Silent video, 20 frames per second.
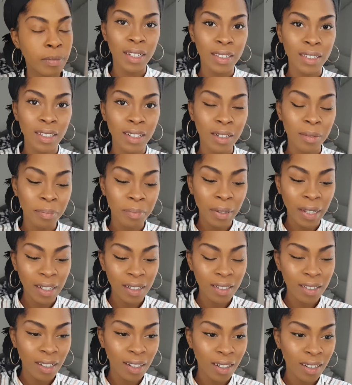So I'm back
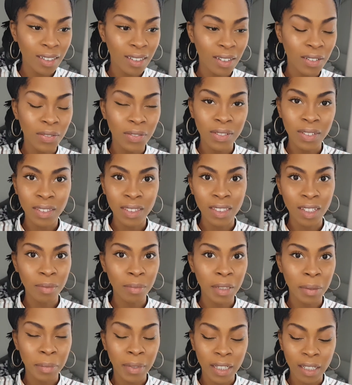now and I've done
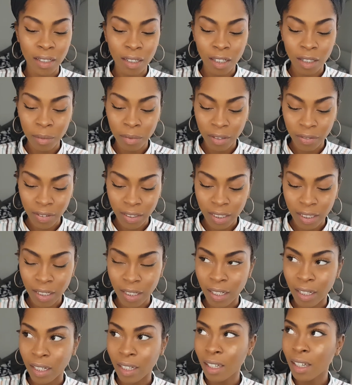my makeup,
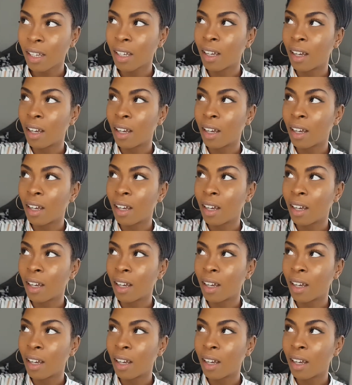obviously.